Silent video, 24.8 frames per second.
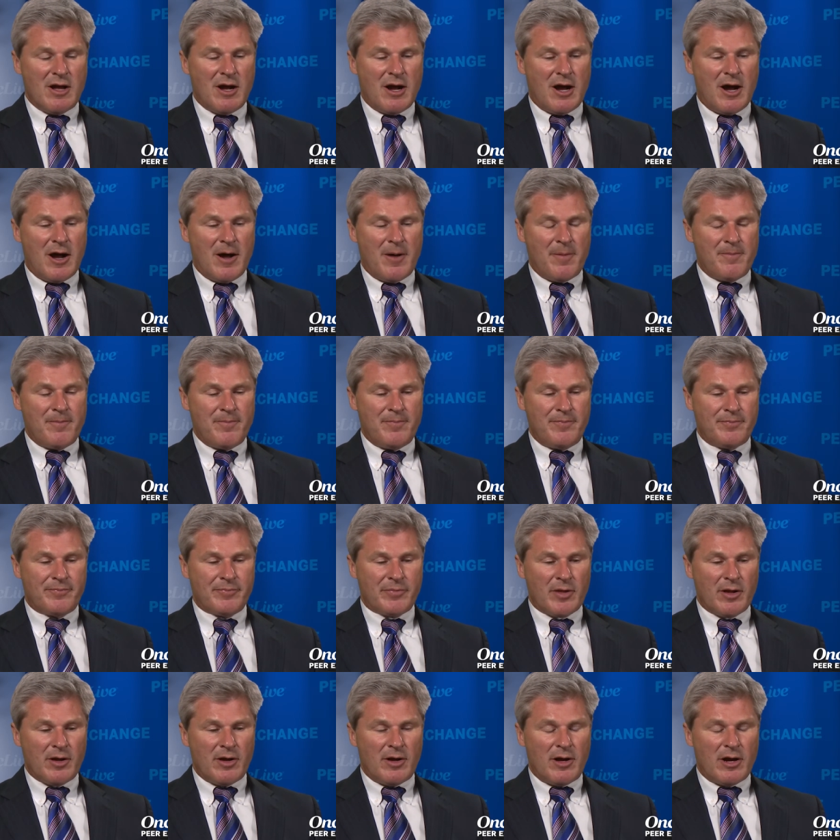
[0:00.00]
Um,
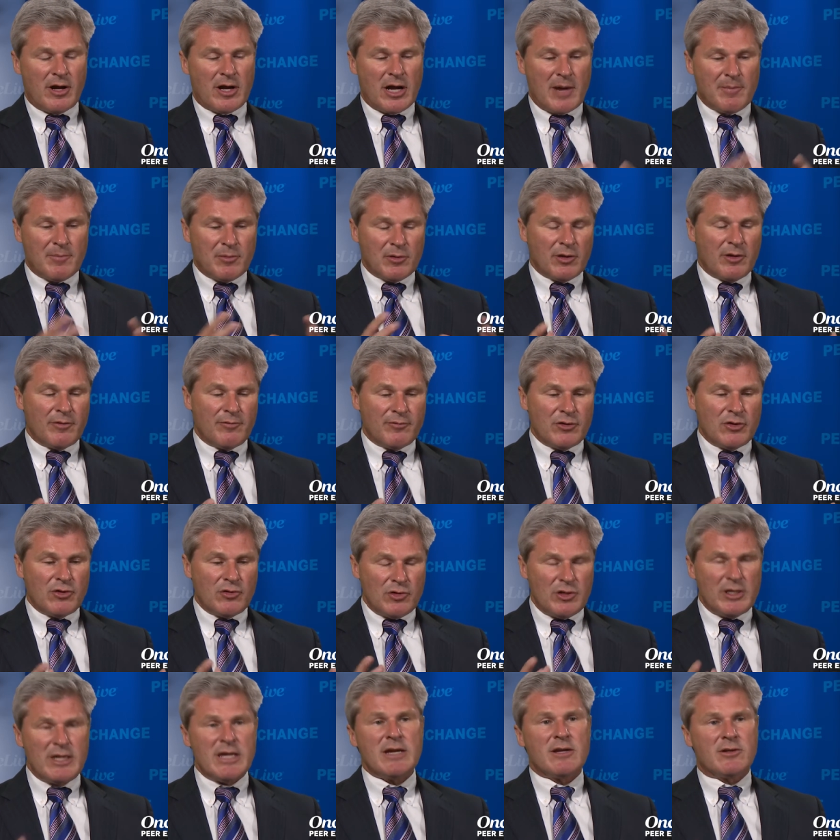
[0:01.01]
a couple of
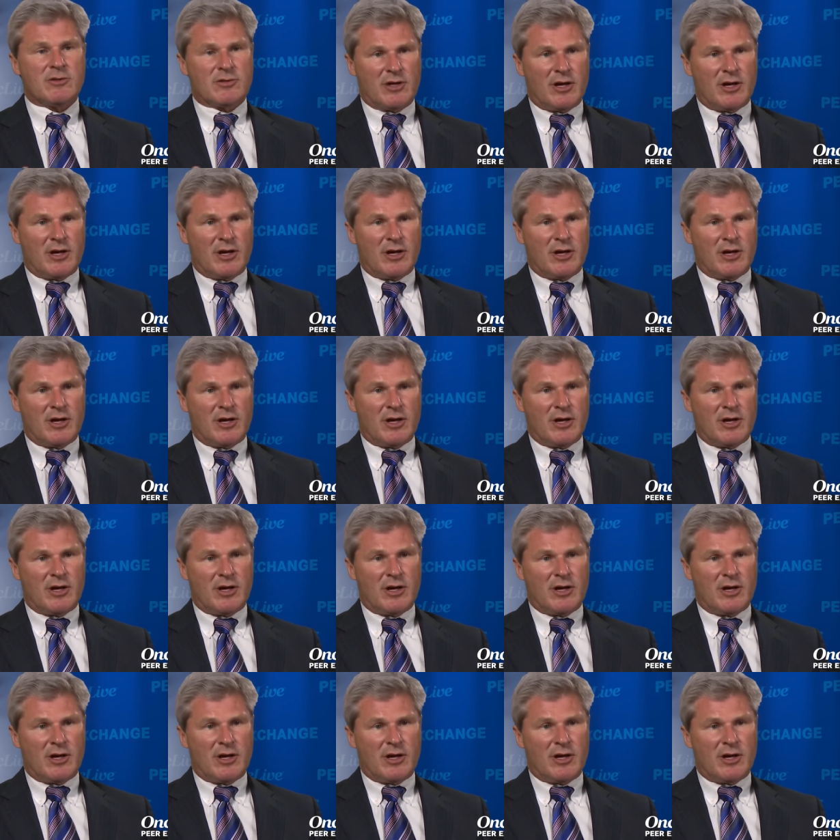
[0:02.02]
unique